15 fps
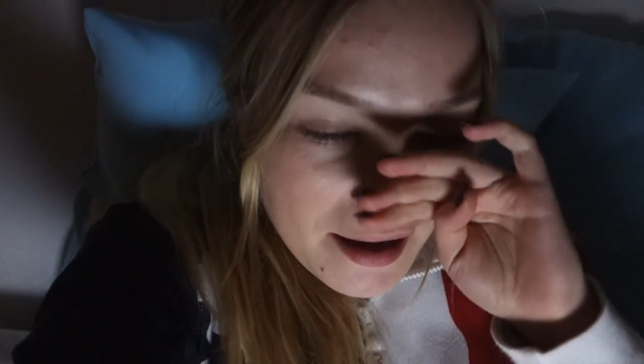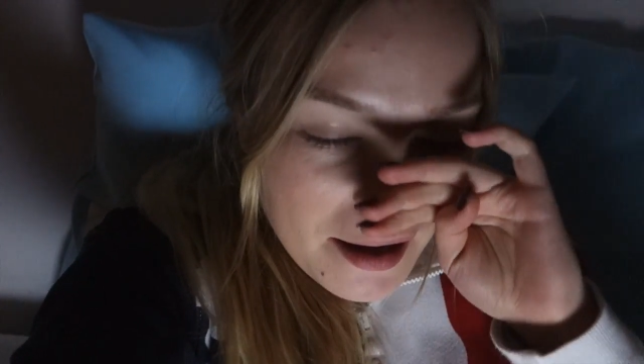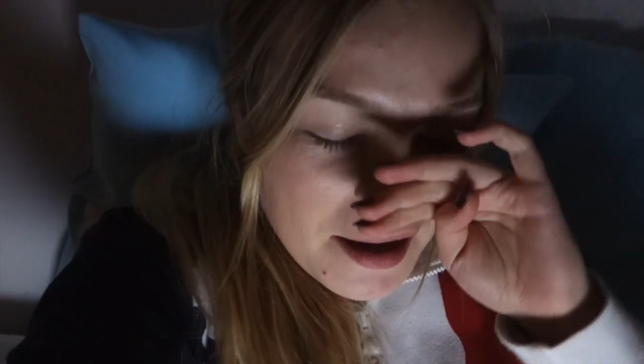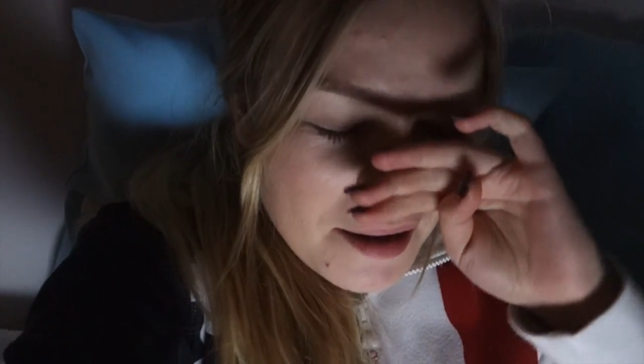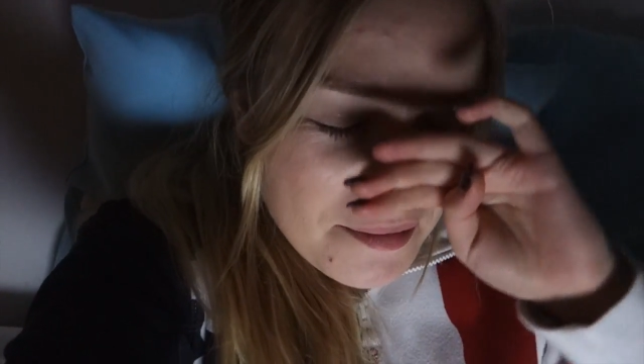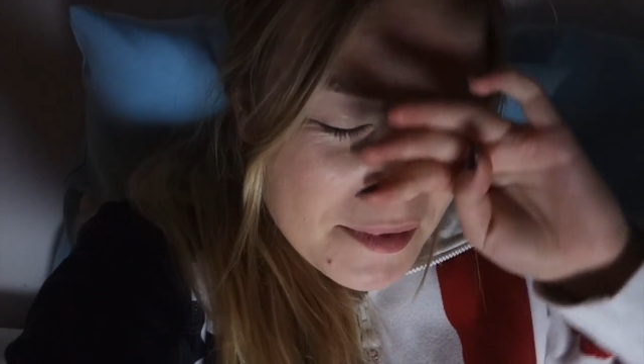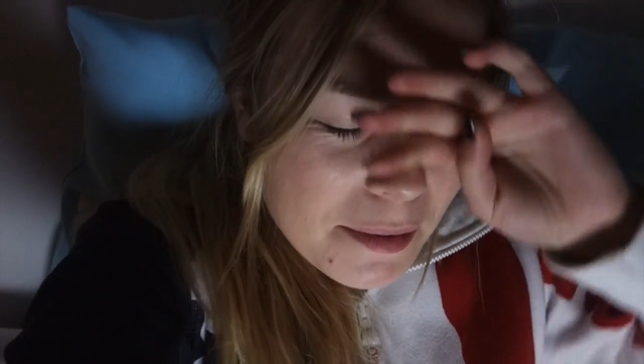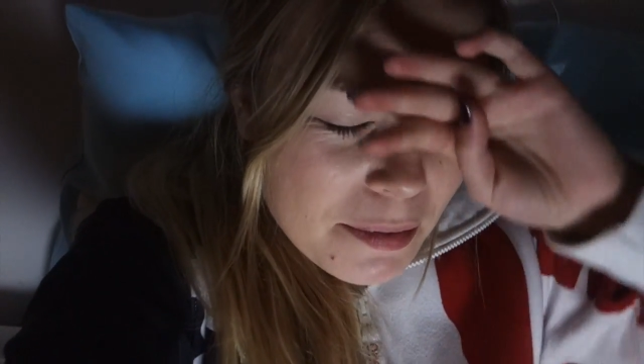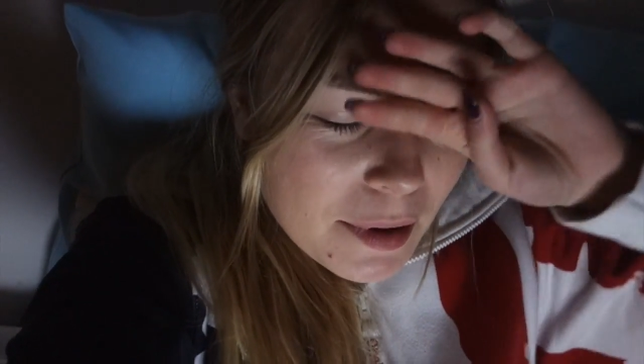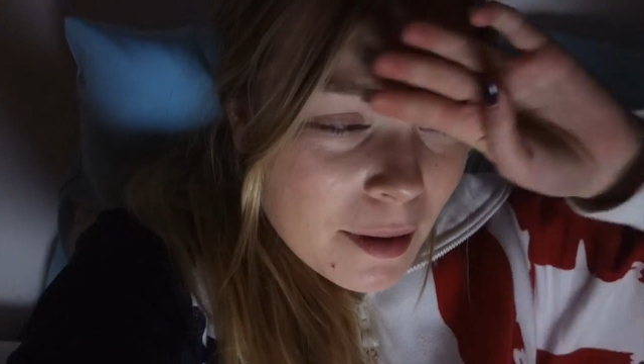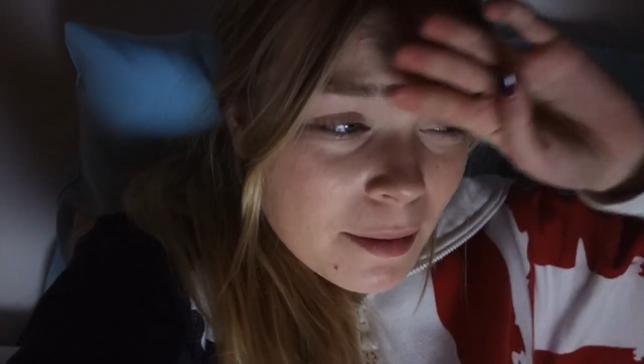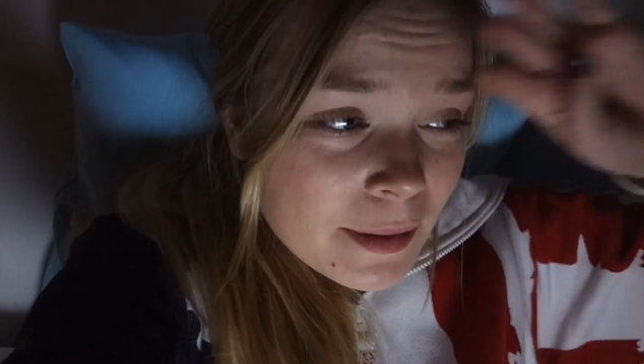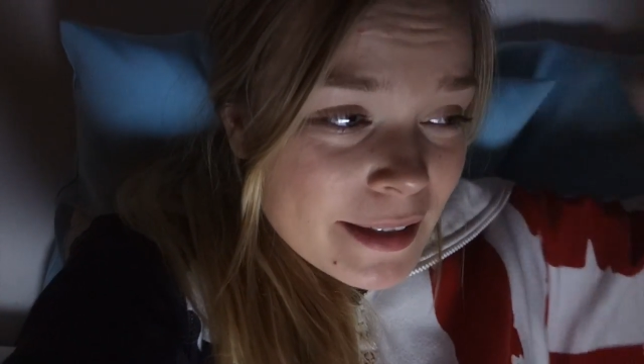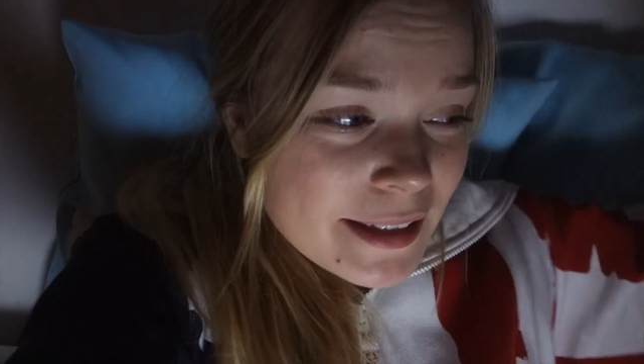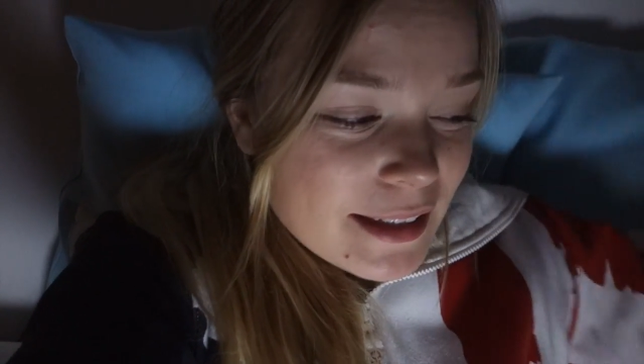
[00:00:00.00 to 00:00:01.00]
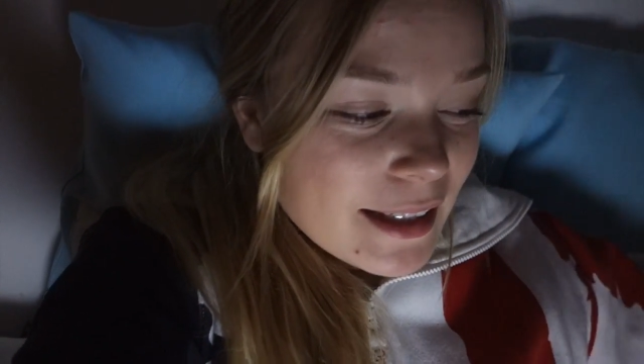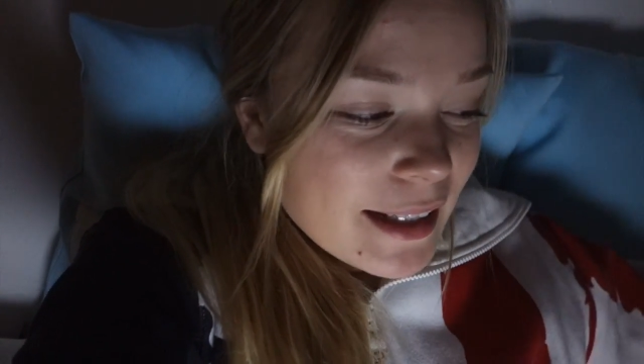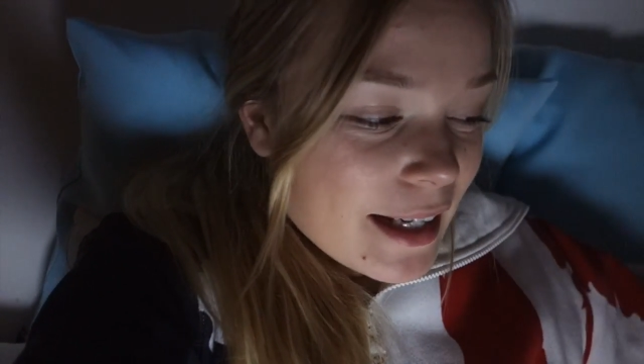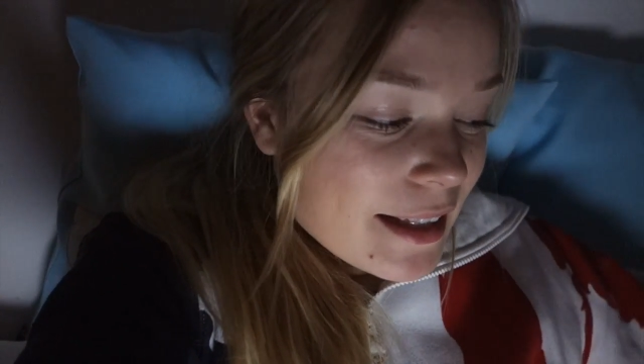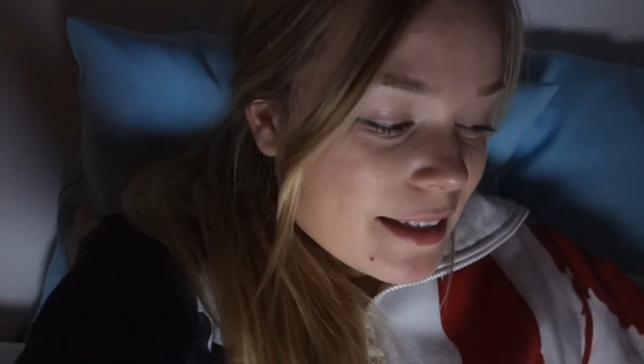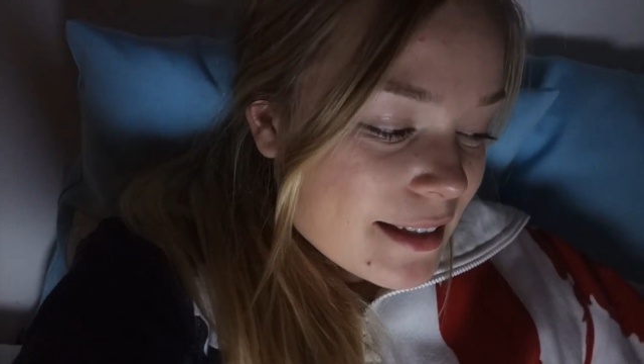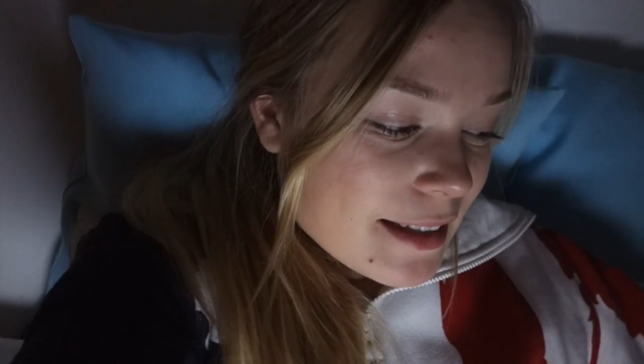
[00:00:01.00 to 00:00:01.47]
The problem is,
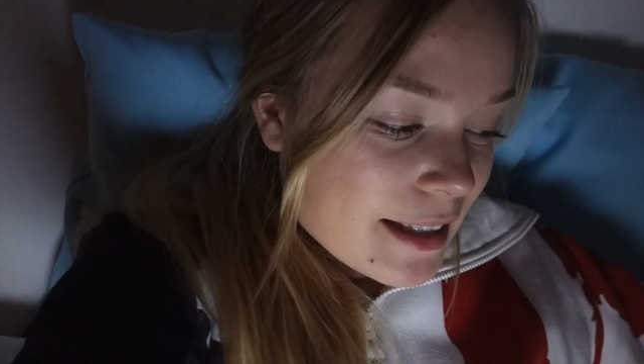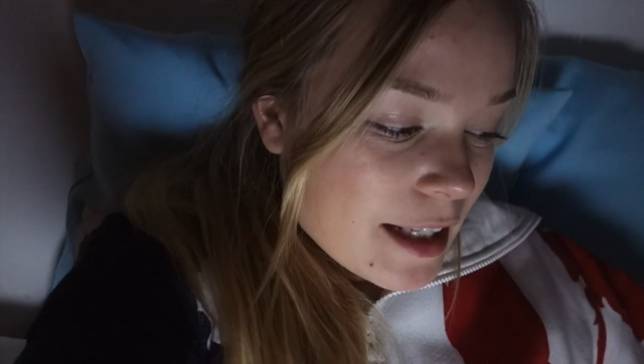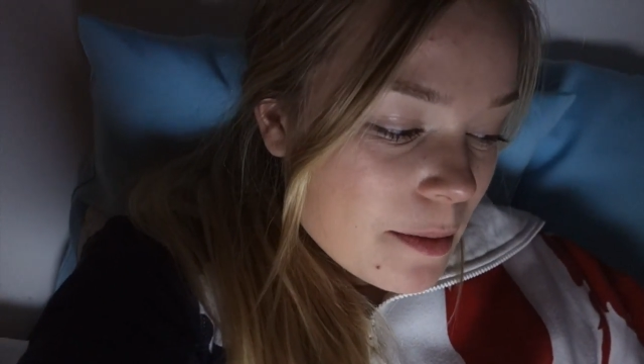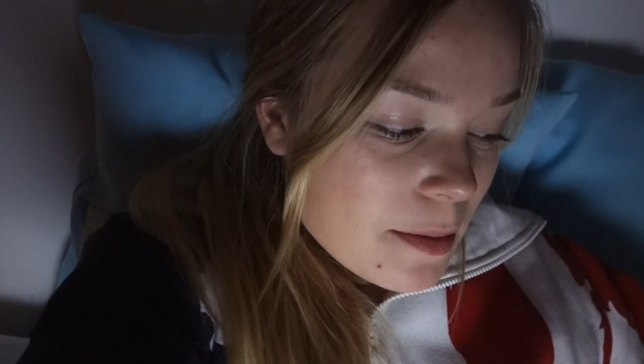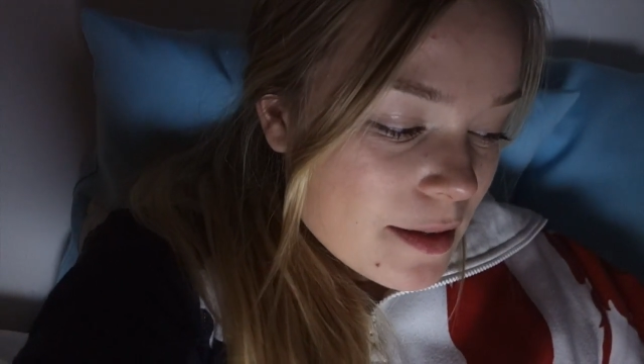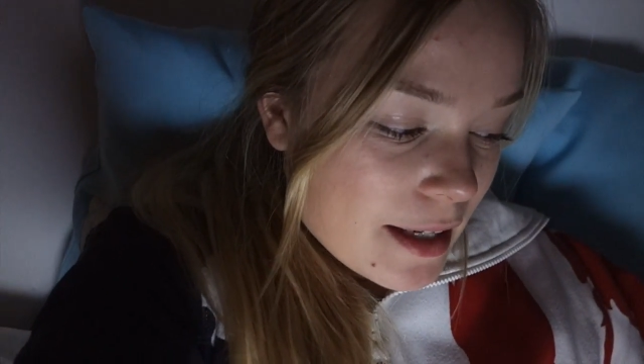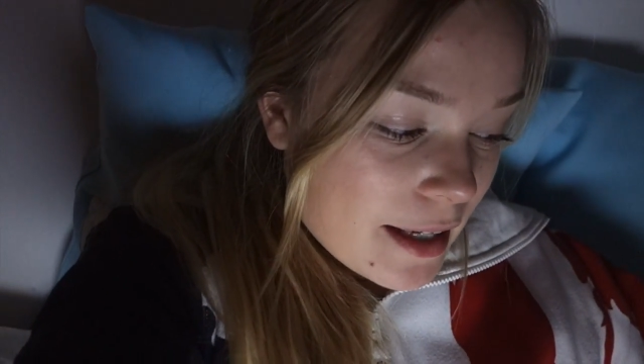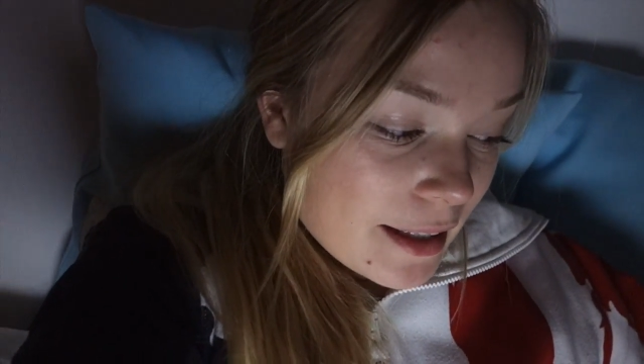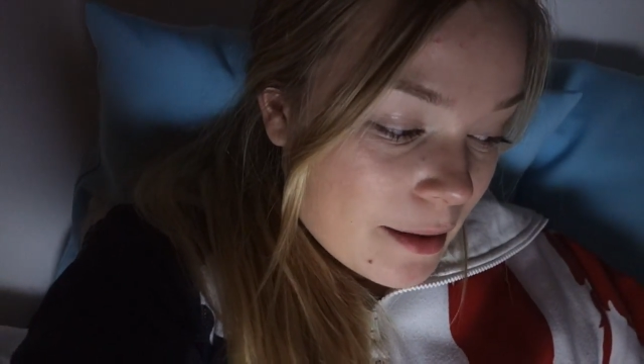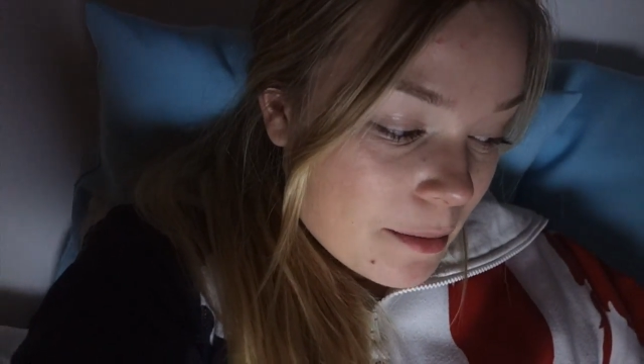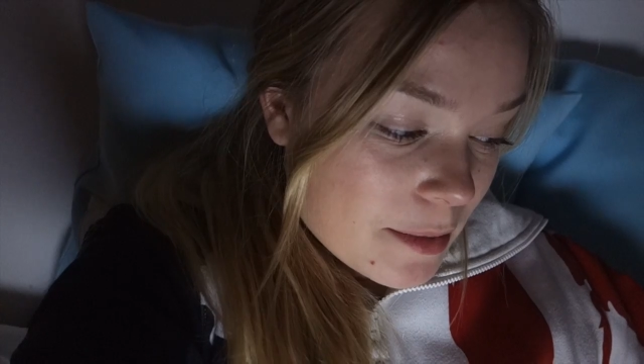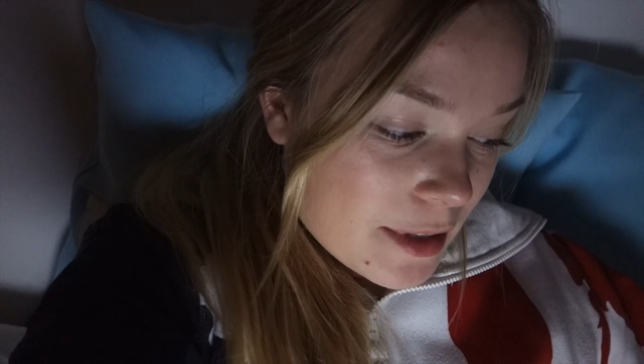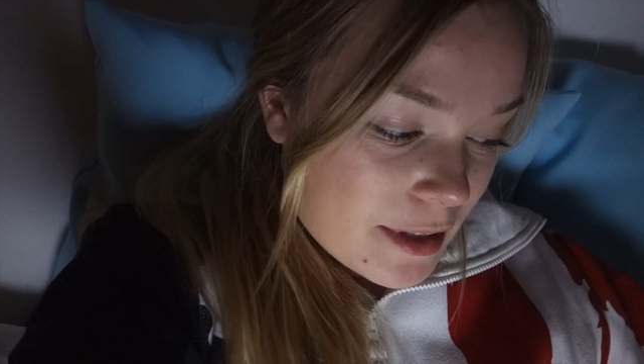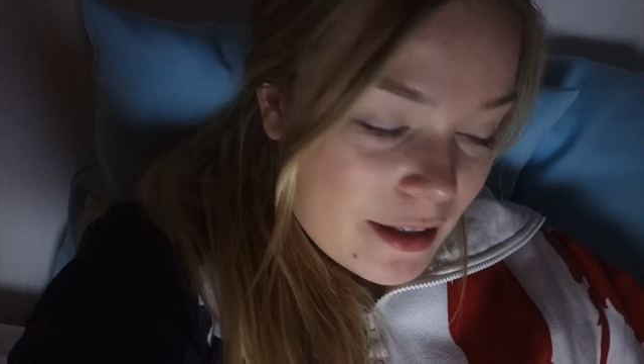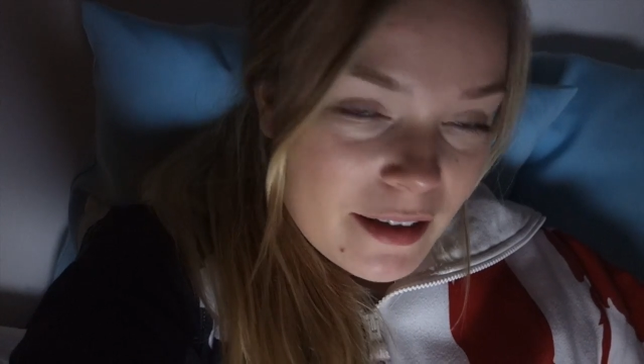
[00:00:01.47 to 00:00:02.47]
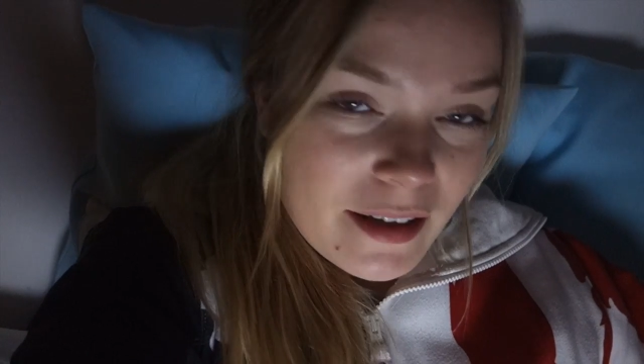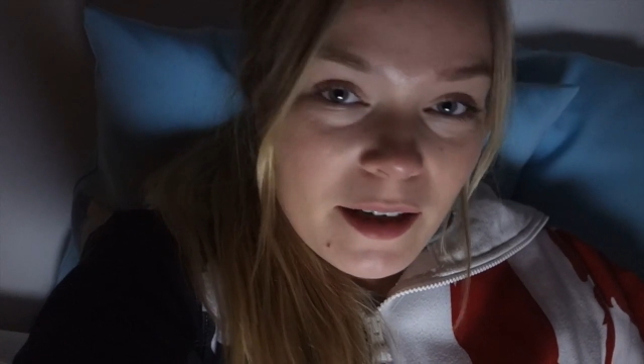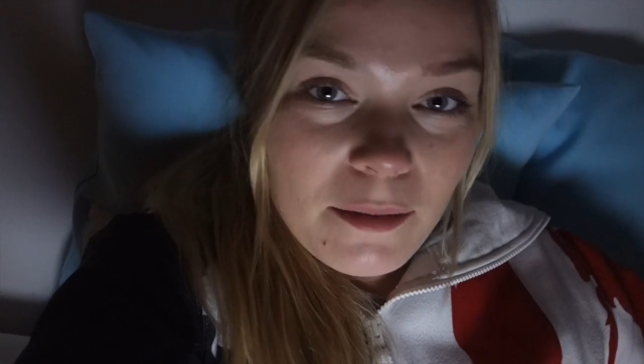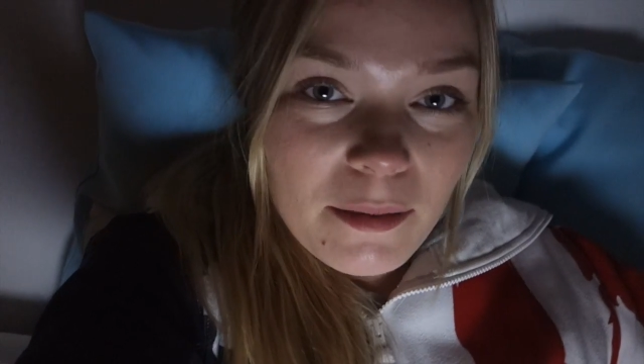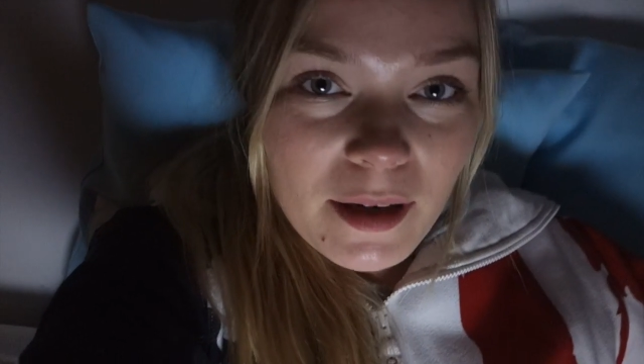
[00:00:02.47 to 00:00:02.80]
like I keep saying I'm studying,